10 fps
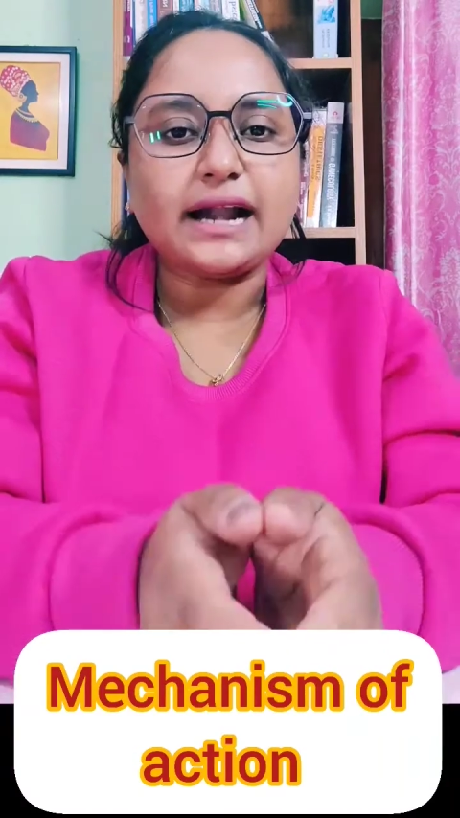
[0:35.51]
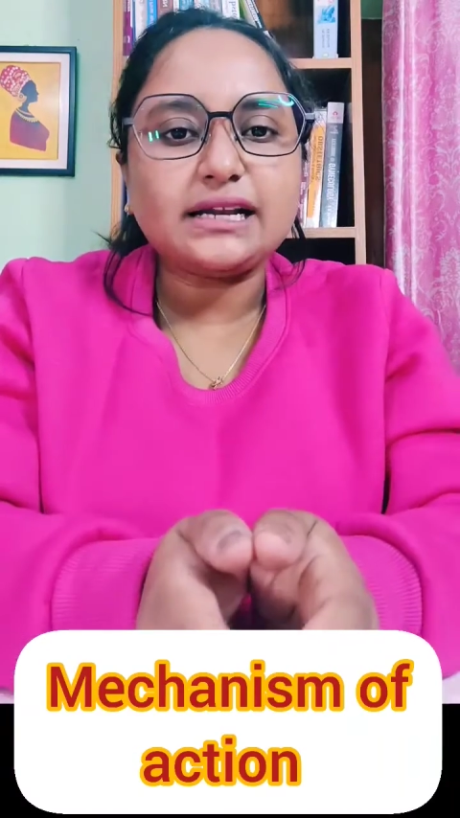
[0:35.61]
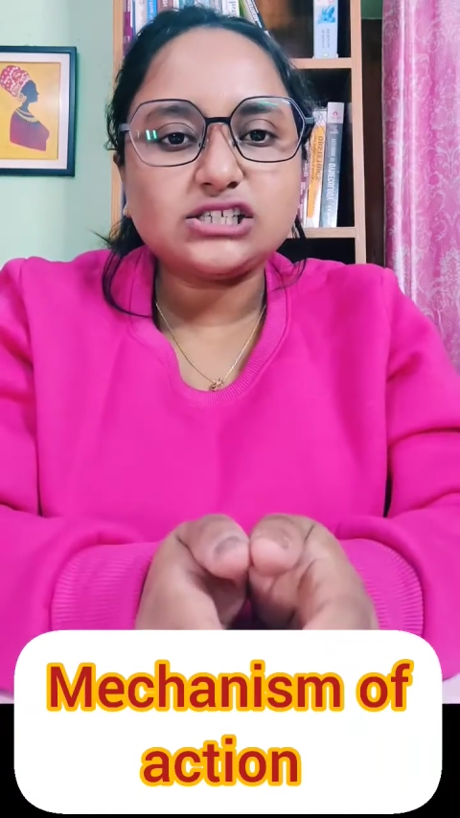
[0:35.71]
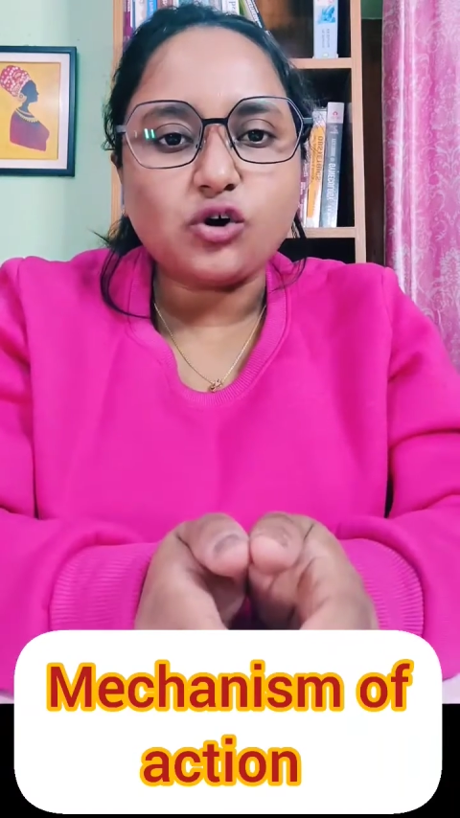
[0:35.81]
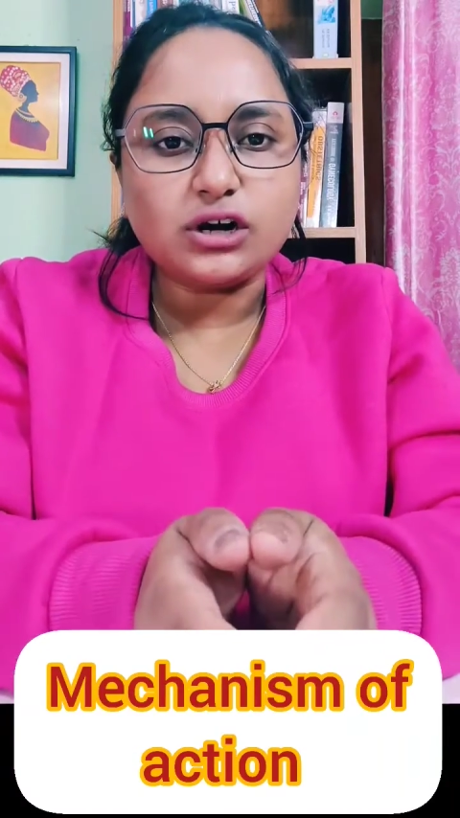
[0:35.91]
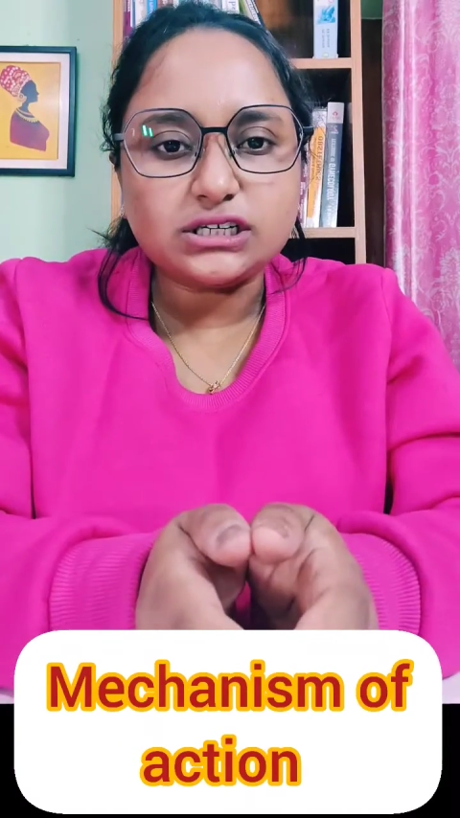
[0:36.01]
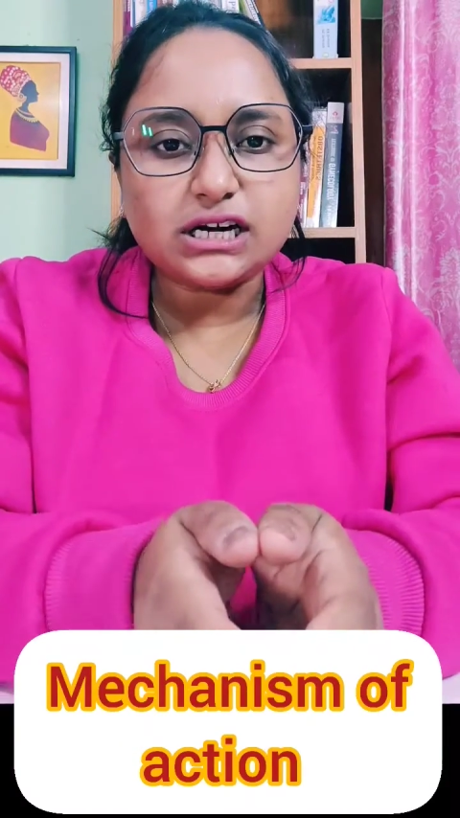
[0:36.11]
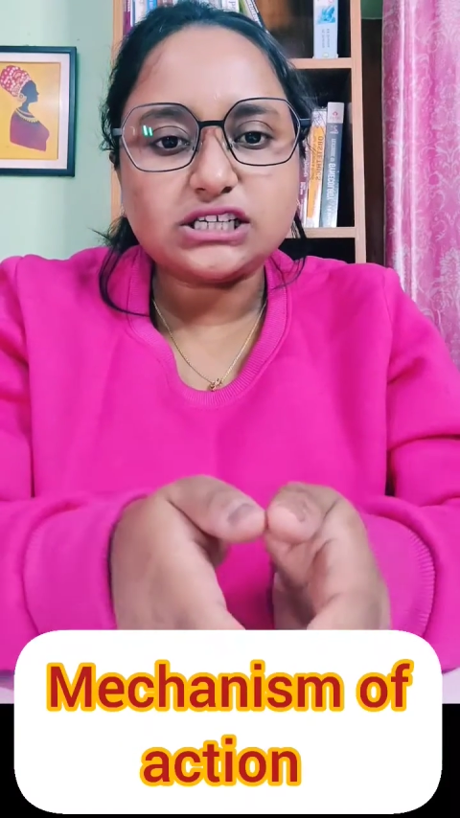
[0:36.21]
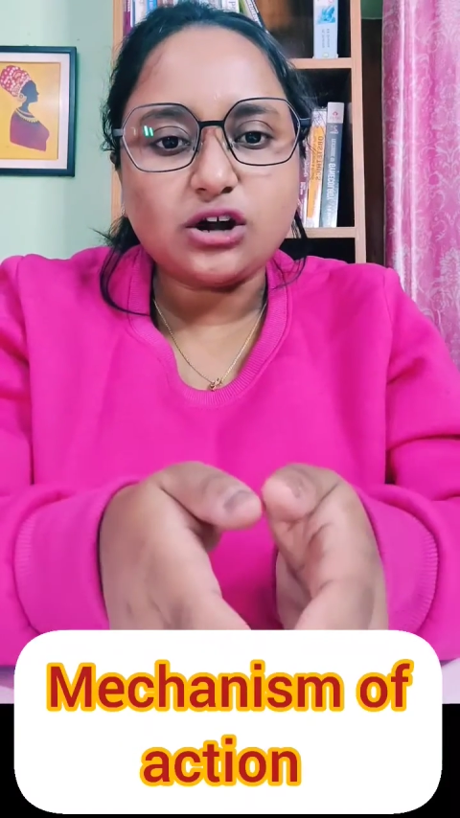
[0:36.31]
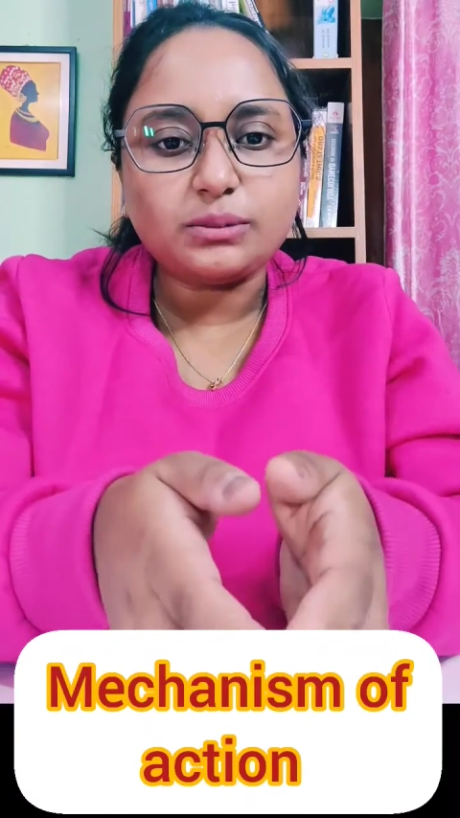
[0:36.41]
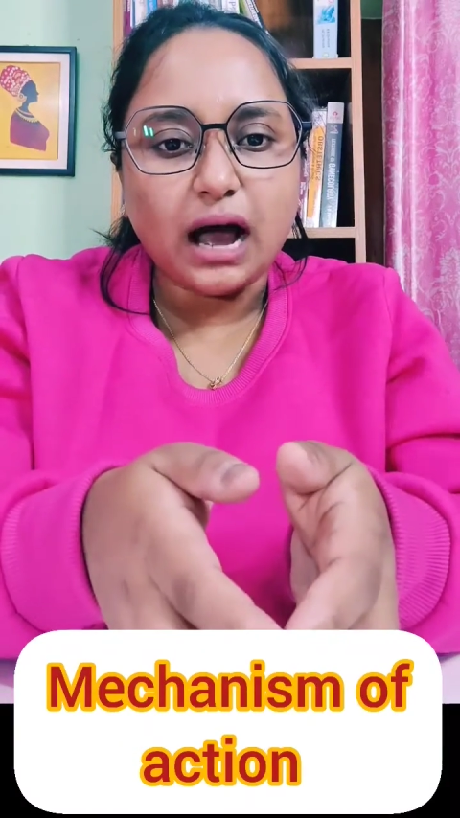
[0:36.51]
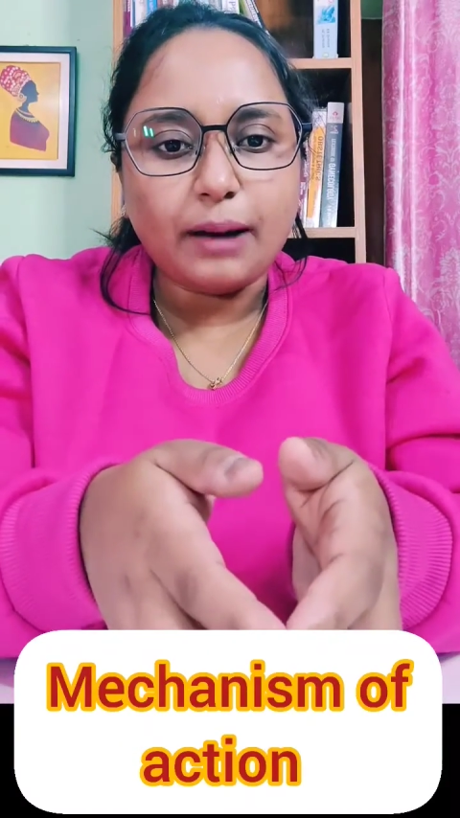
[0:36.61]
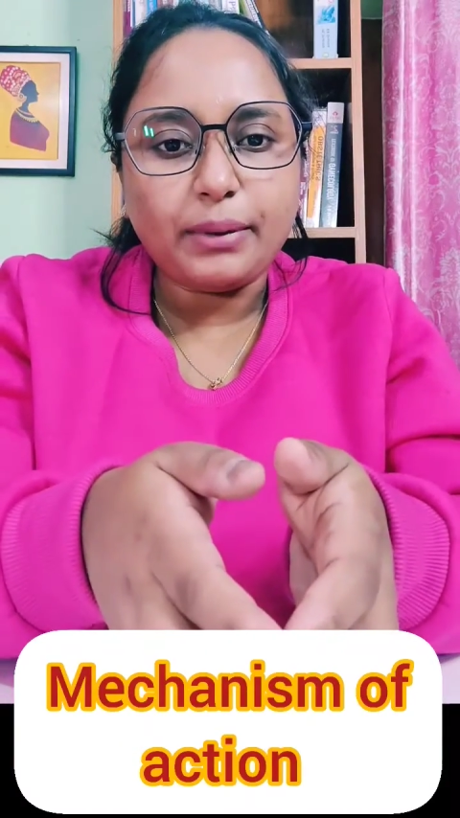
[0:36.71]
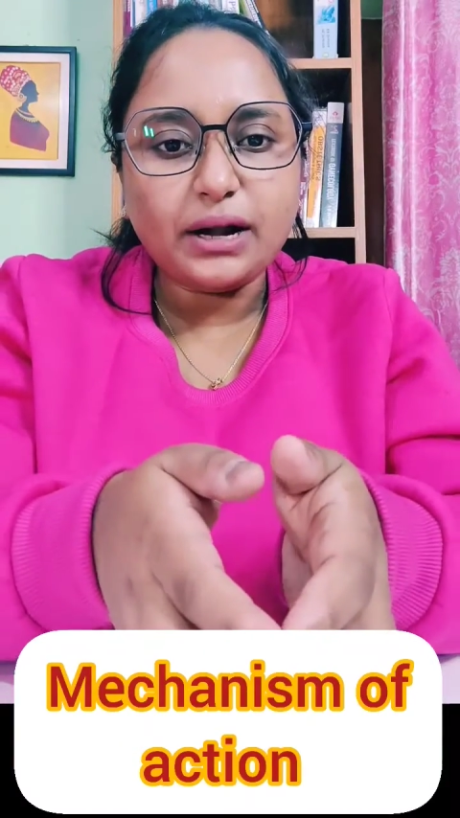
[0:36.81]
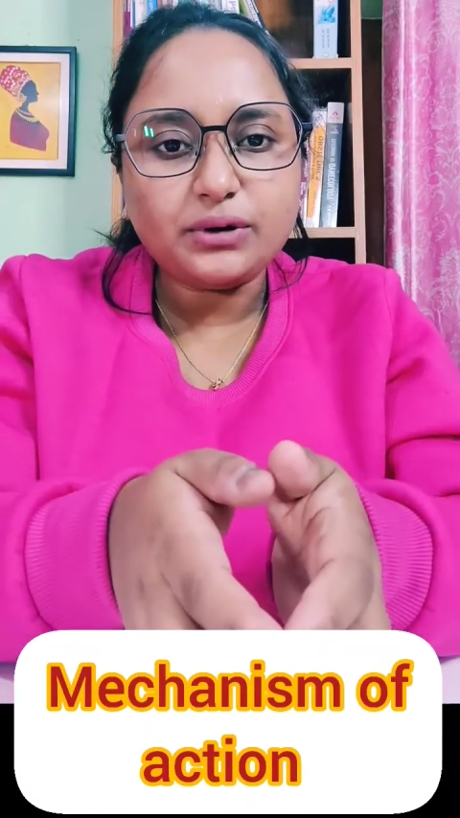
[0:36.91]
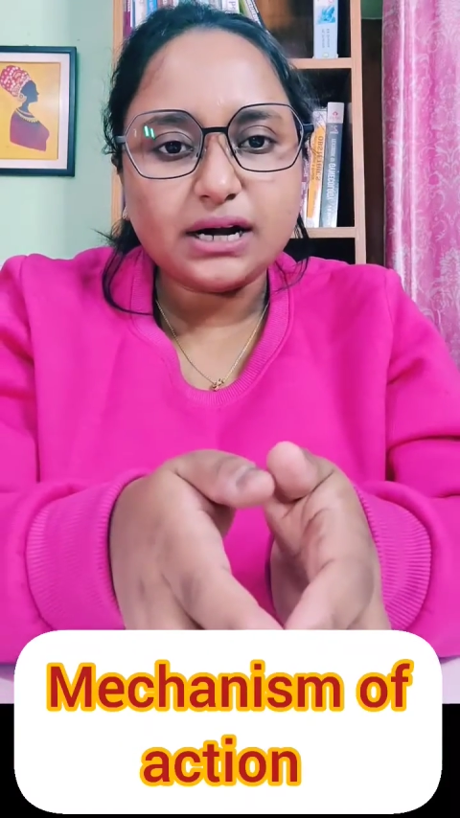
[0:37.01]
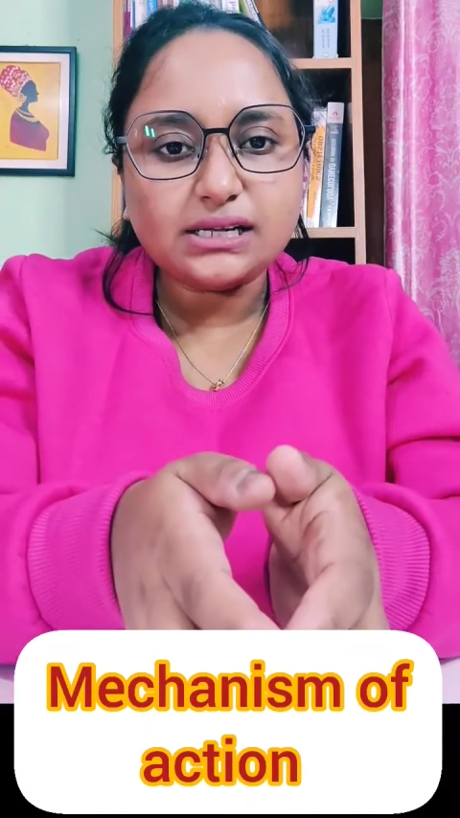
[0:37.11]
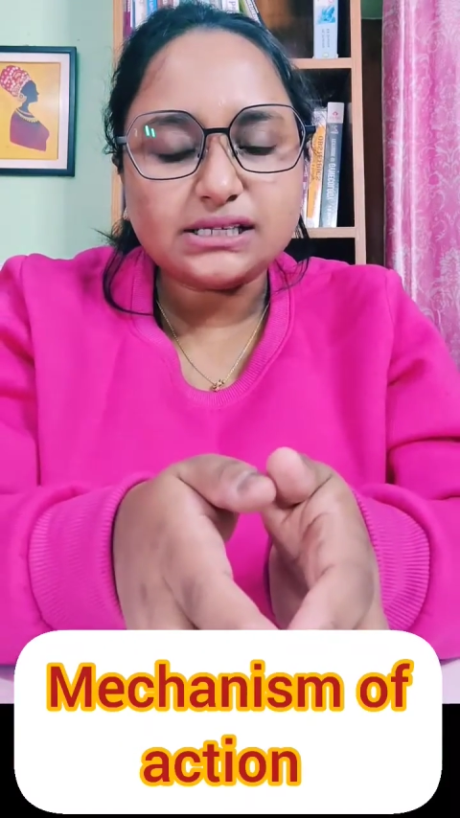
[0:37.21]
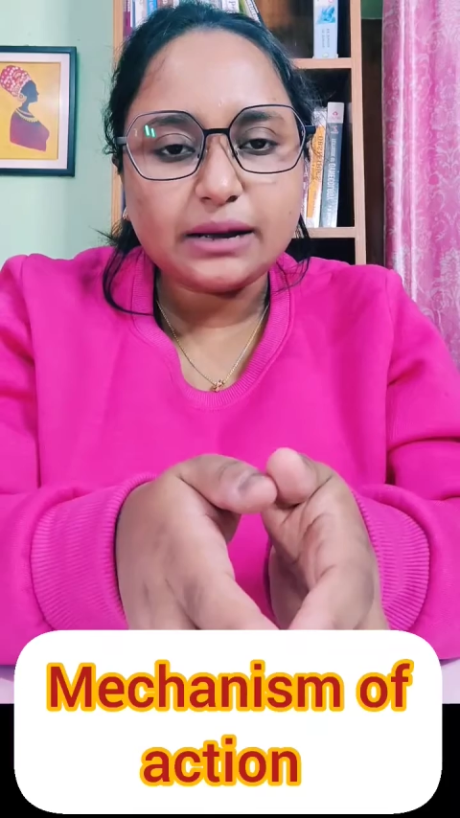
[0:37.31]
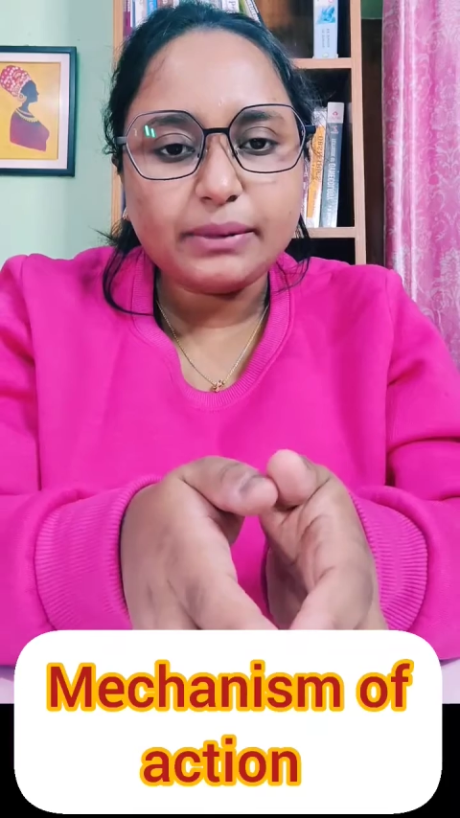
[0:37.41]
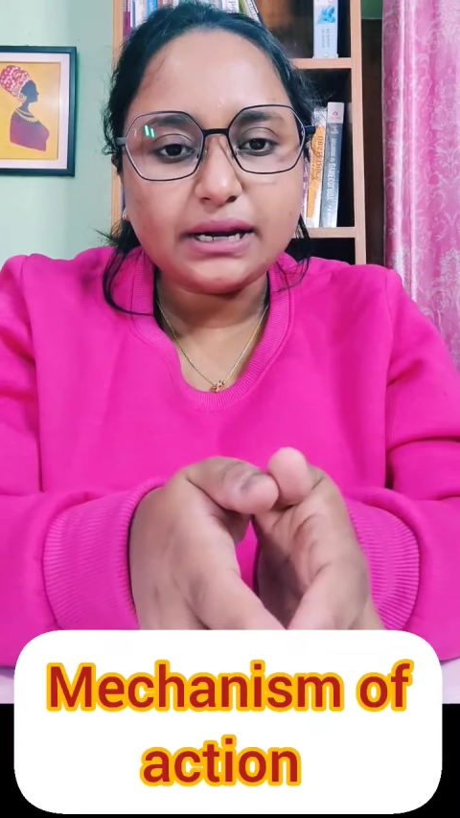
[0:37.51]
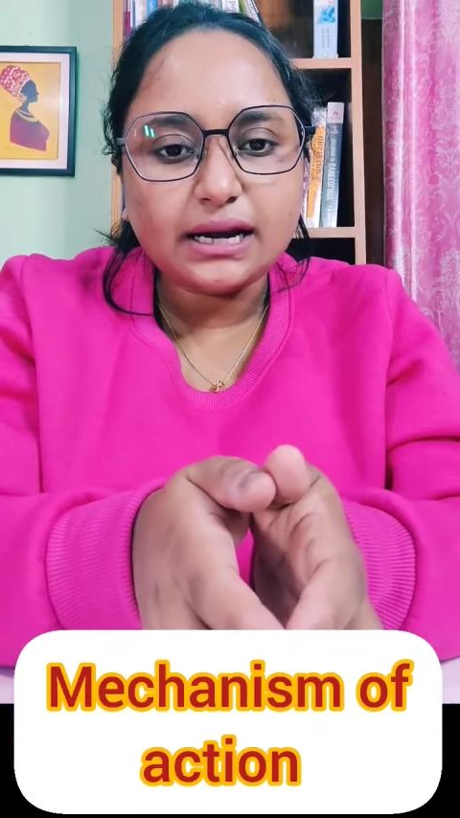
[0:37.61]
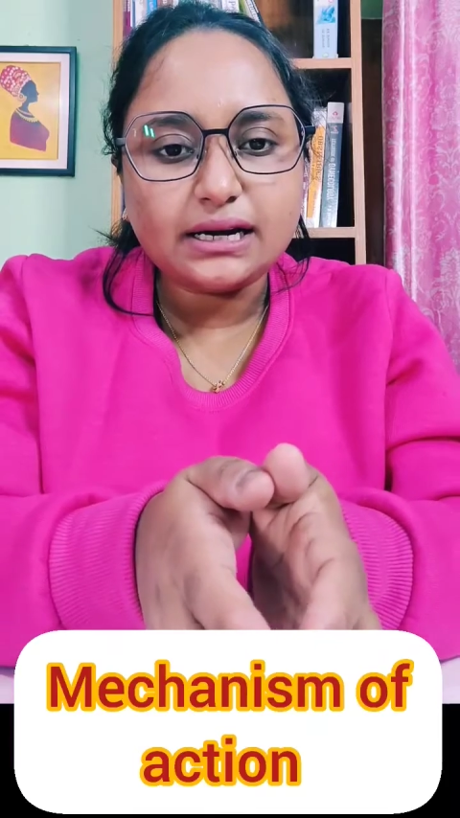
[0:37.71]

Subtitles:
that is contraction of the upper uterine segment